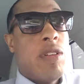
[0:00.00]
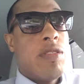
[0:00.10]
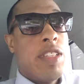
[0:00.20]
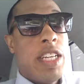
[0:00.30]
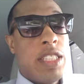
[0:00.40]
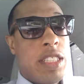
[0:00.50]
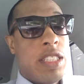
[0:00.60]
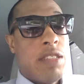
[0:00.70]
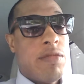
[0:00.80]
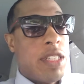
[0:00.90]
a
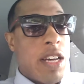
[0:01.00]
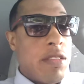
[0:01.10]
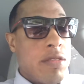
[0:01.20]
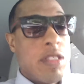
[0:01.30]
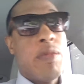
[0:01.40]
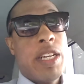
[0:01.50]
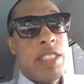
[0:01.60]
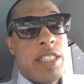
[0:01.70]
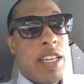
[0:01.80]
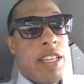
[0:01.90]
relationship without
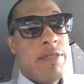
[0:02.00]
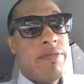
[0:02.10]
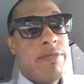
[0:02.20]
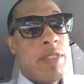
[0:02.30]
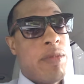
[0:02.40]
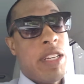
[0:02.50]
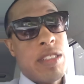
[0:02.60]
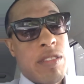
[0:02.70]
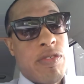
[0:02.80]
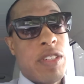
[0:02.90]
somebody's name? I mean, that's
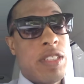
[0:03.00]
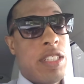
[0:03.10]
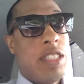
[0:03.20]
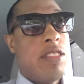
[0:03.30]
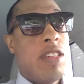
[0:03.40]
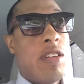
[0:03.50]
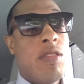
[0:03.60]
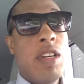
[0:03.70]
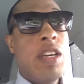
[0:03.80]
the first thing you know.